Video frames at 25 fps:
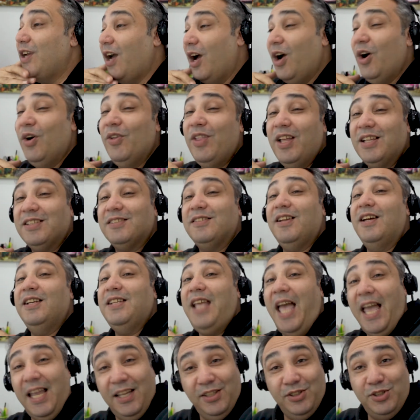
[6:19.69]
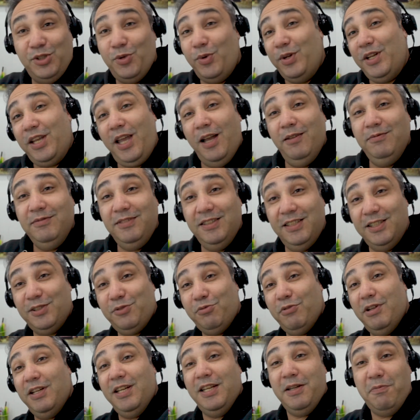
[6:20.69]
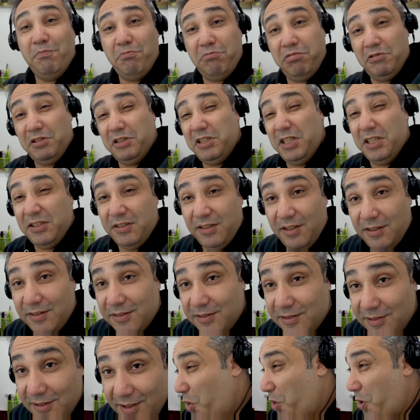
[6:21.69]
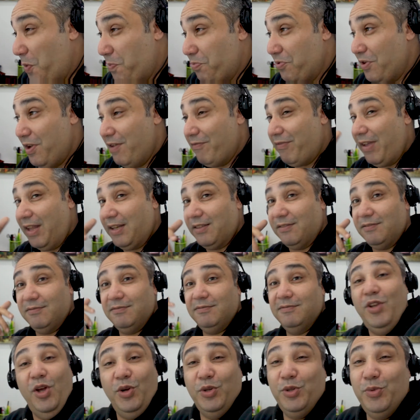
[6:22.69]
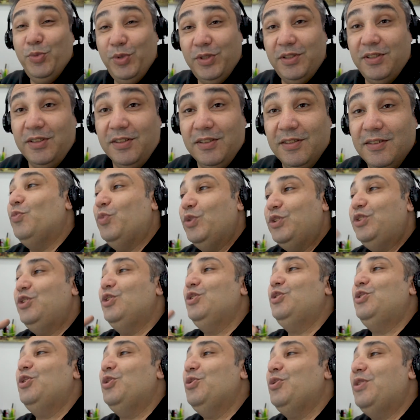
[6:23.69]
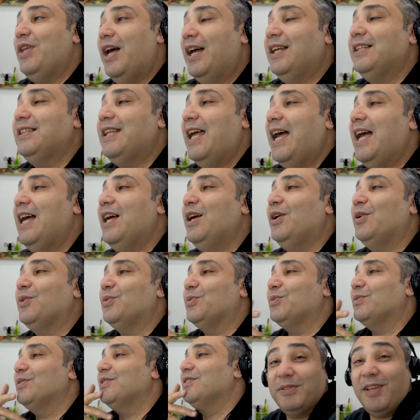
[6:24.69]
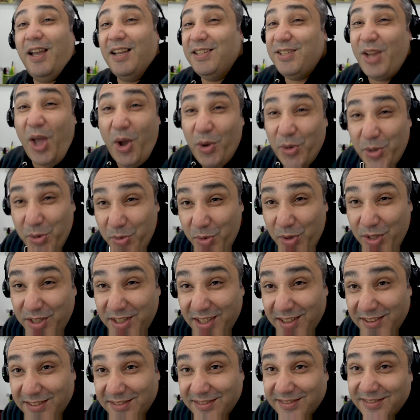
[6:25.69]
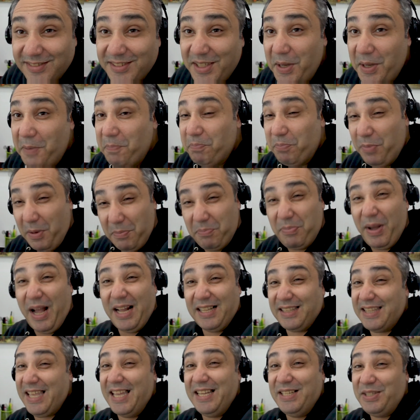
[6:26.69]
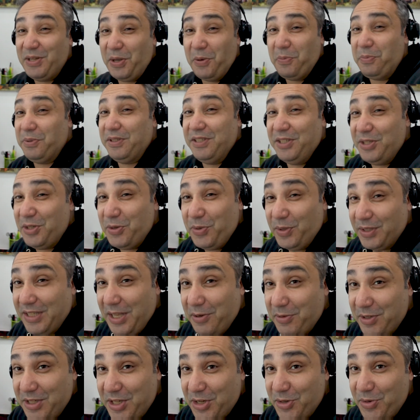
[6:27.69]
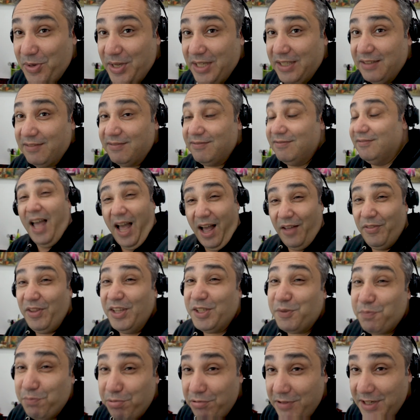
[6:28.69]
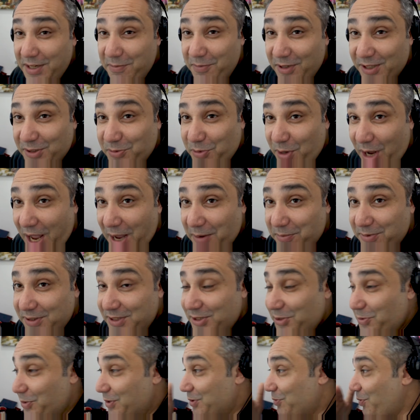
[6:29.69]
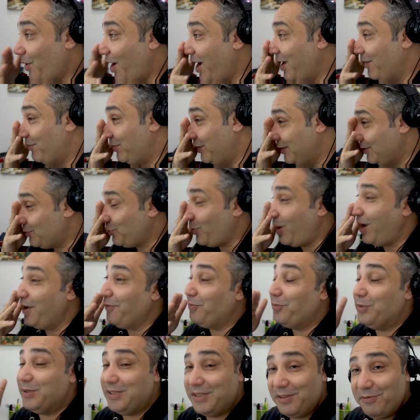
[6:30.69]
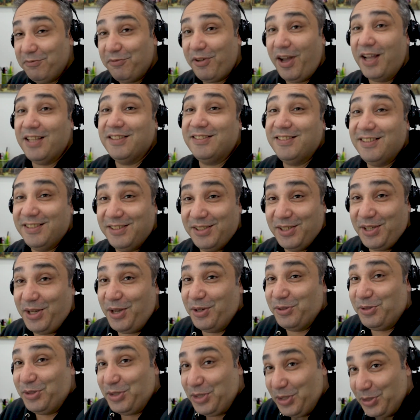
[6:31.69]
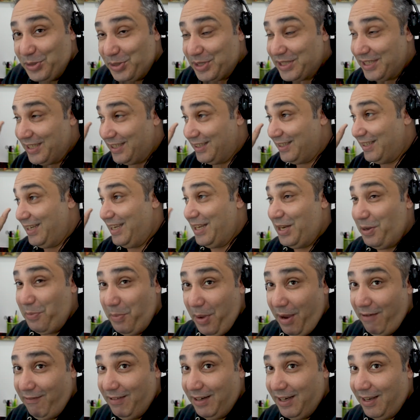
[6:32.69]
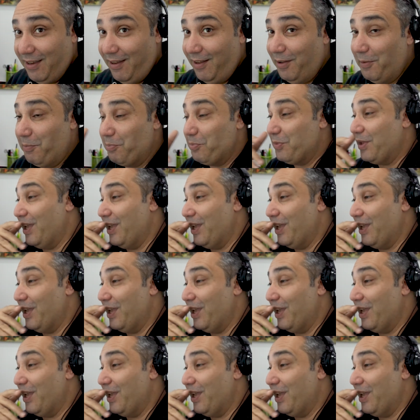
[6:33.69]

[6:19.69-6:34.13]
Oh, that's nice. Hey, do you want to come to this really prestigious corporate event? No, you wouldn't. Would you do that now? It's like, no, you wouldn't. But back then, nobody knew what they were doing. And that's pretty much what happened to his wife. His wife was invited to go shooting in America.